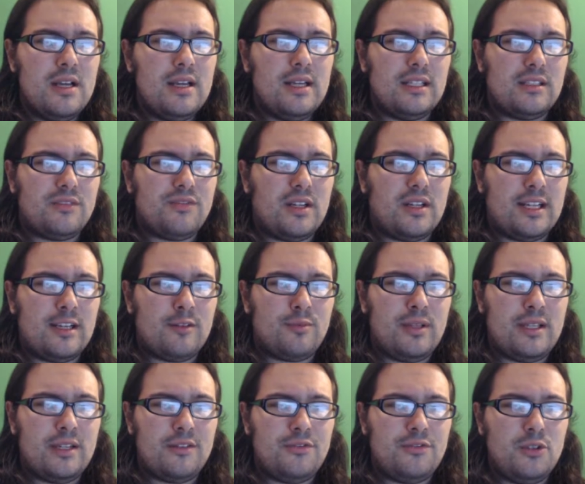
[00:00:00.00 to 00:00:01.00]
it's funny, I've
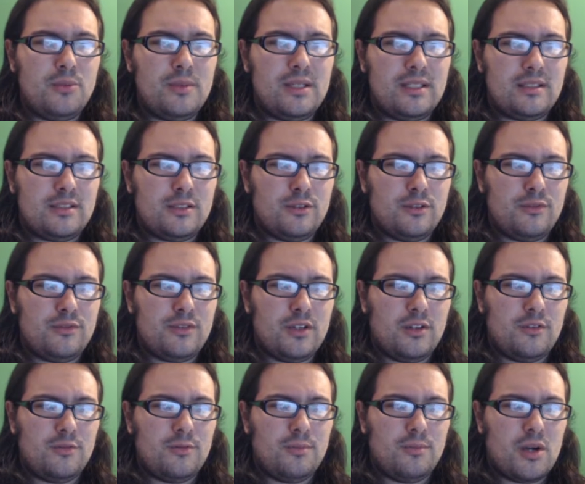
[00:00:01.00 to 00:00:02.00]
played a few minutes
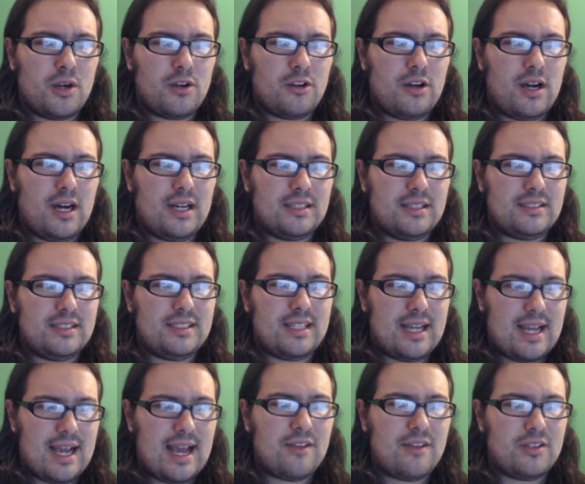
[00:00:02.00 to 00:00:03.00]
of Mario Odyssey. I
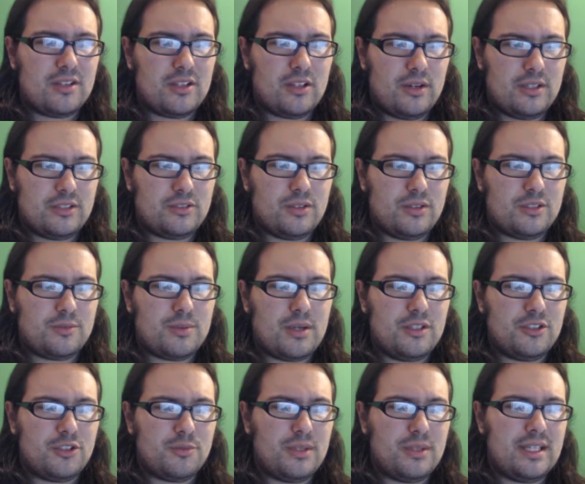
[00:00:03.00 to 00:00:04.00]
have it, though, so I
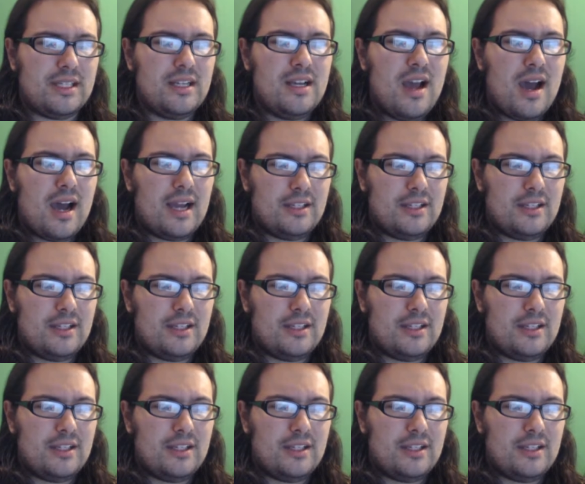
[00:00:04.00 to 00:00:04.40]
probably should play it.